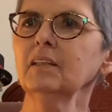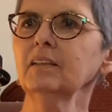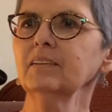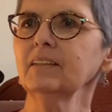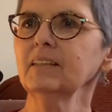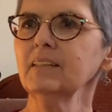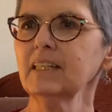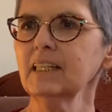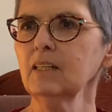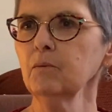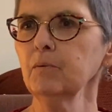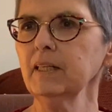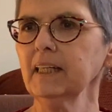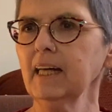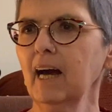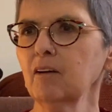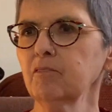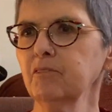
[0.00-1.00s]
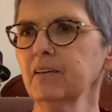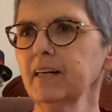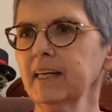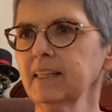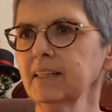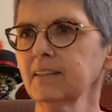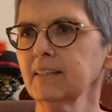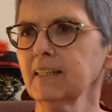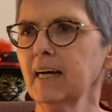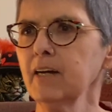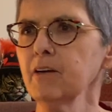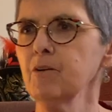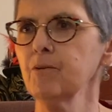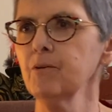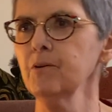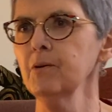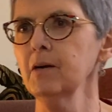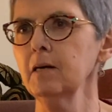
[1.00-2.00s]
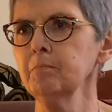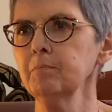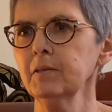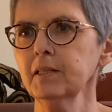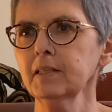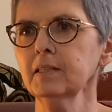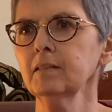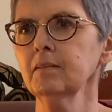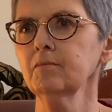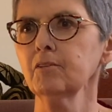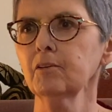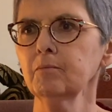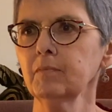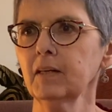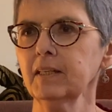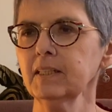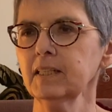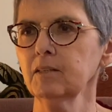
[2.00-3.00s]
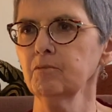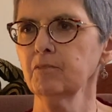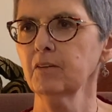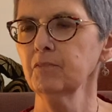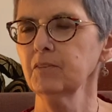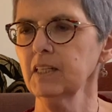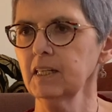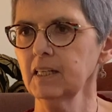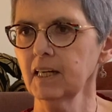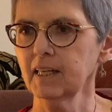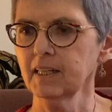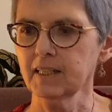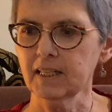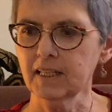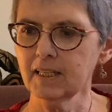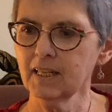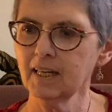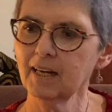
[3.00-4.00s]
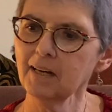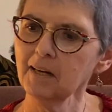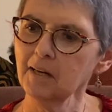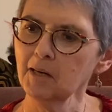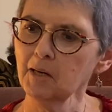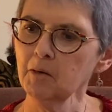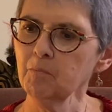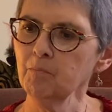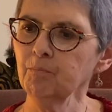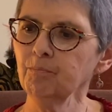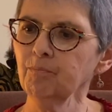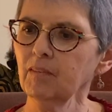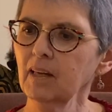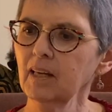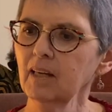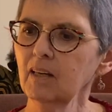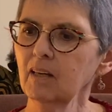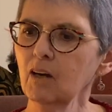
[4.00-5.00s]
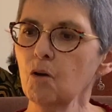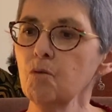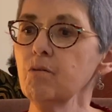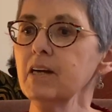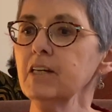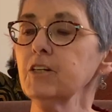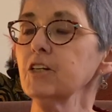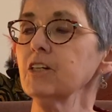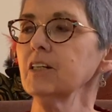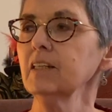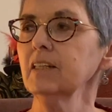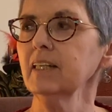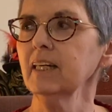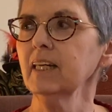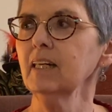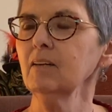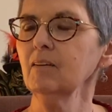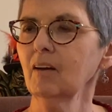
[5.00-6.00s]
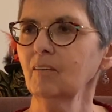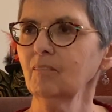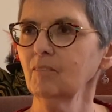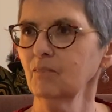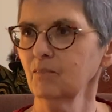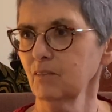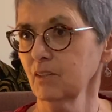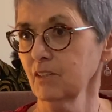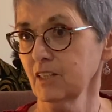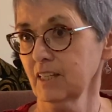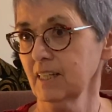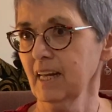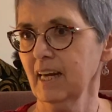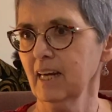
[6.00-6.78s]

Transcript: Well, the Dillwyn Cafe that I grew up in from 1959 originally was